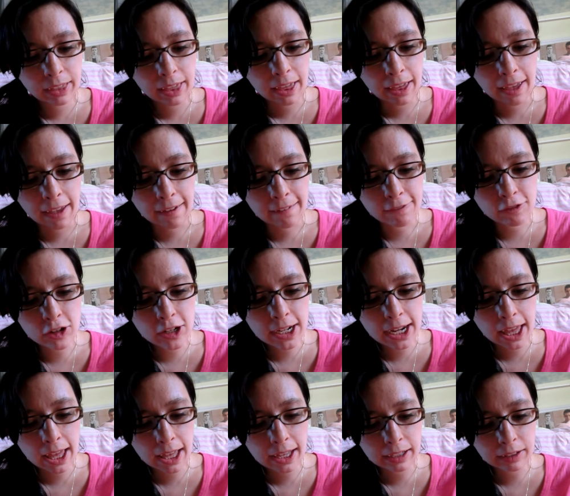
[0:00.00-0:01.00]
every
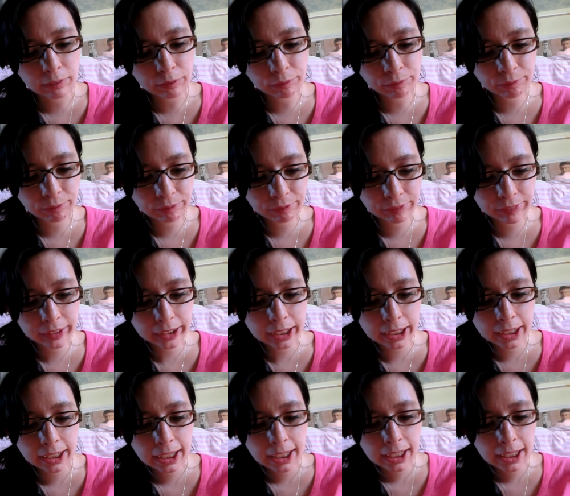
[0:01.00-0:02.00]
day.
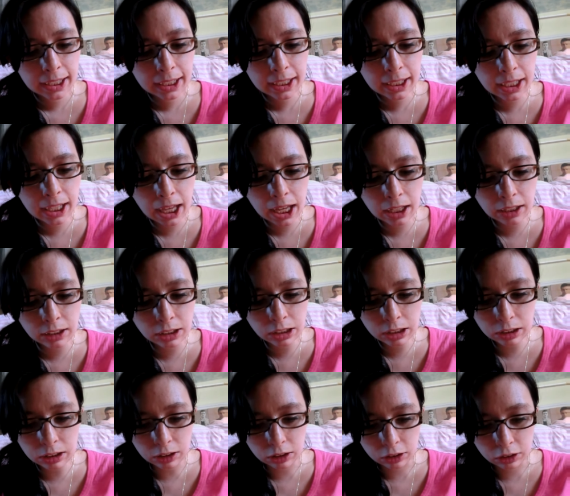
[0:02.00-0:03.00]
He had
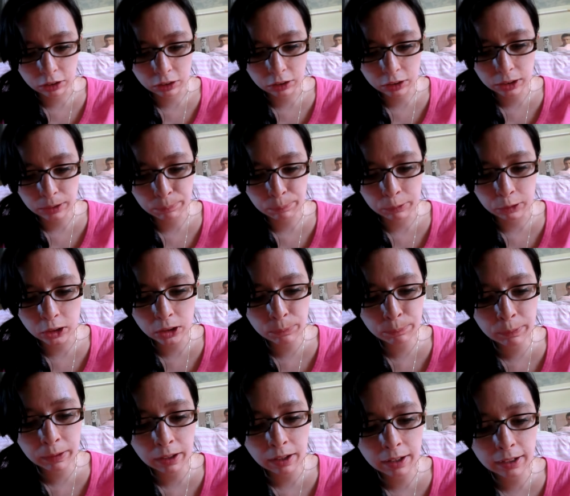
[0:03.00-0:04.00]
to learn to push
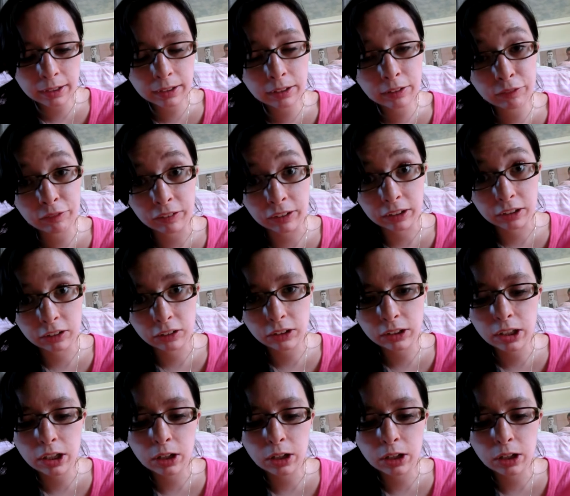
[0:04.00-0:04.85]
beyond his fears and